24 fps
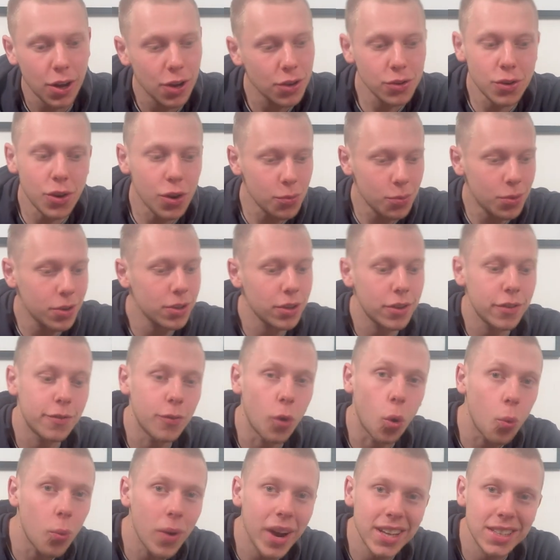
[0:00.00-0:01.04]
not what
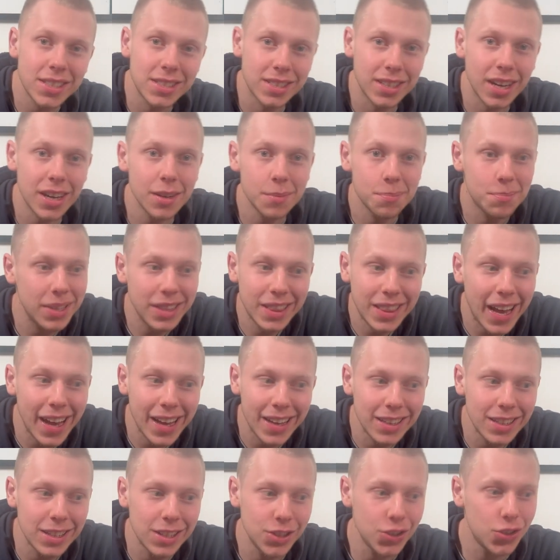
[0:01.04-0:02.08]
you've always done, but
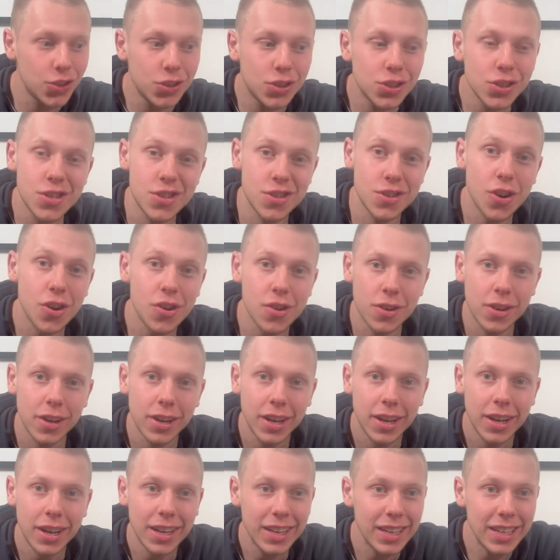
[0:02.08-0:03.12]
that you just know
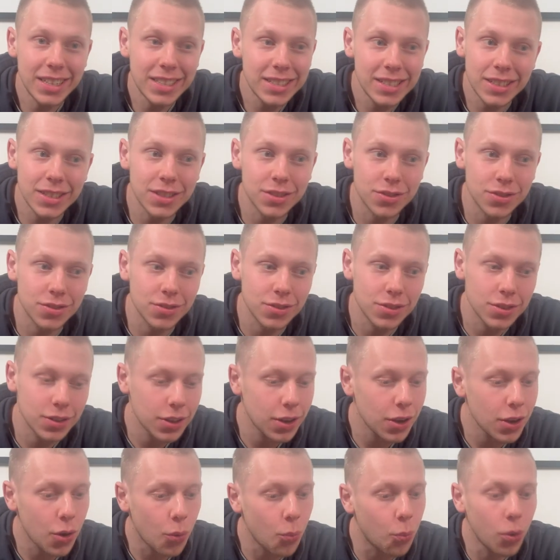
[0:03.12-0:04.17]
isn't
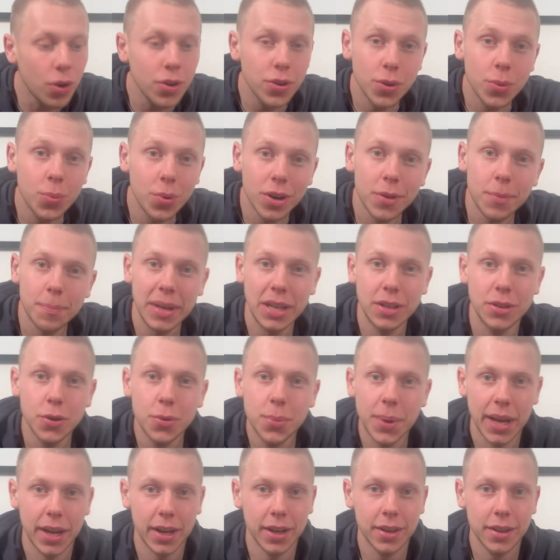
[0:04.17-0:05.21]
what you want to be
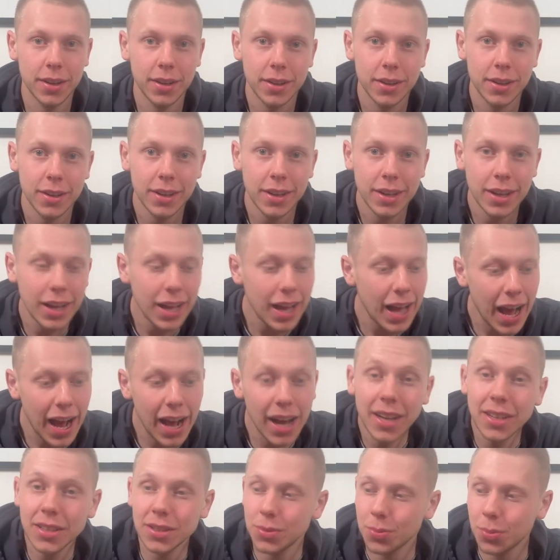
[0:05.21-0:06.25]
doing.
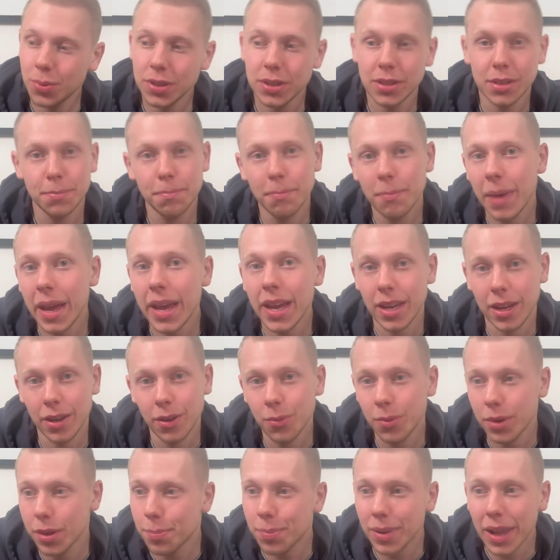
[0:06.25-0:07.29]
As was me
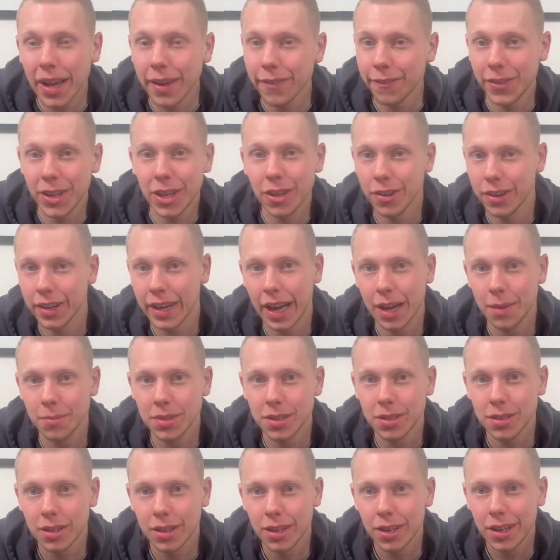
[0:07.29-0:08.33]
with playing video
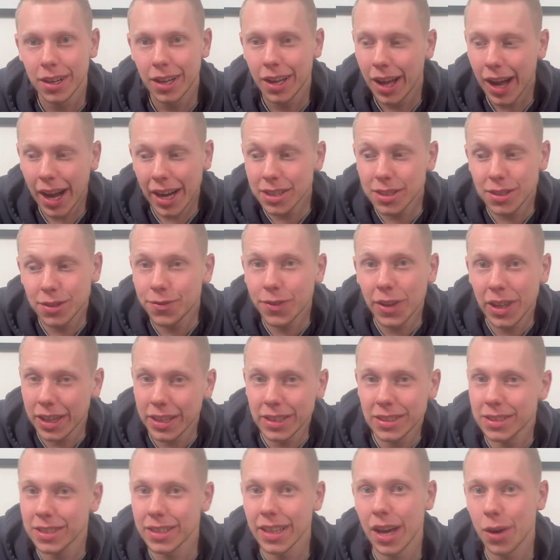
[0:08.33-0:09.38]
games. I just fell
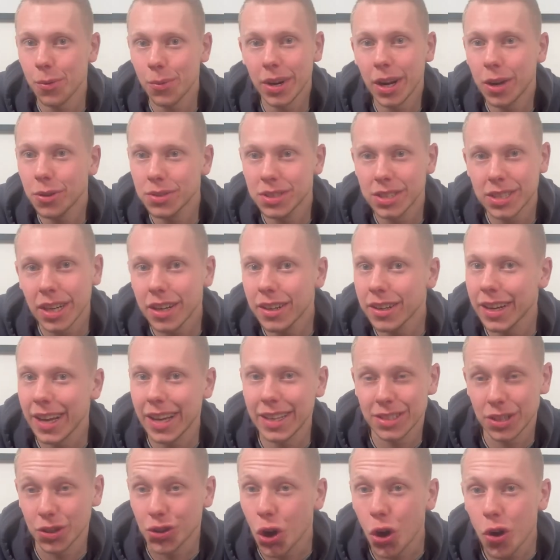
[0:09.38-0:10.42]
into that when I was younger
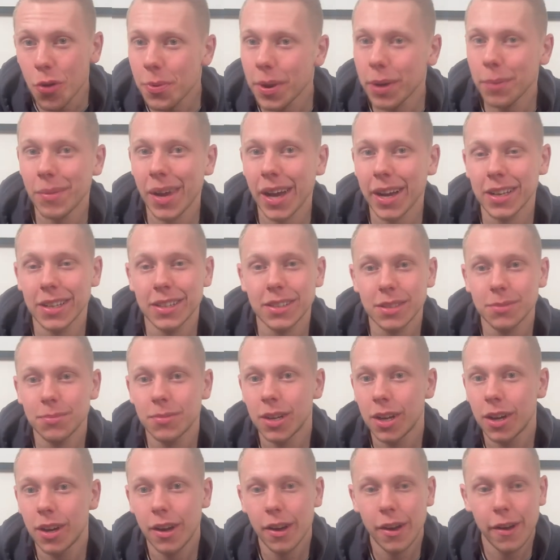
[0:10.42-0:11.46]
as a coping
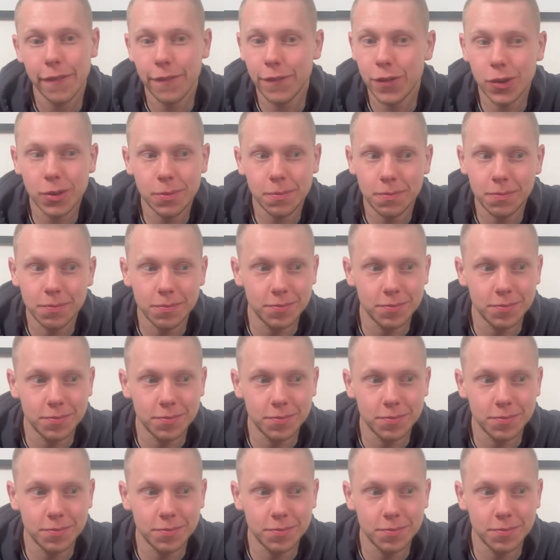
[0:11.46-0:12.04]
mechanism for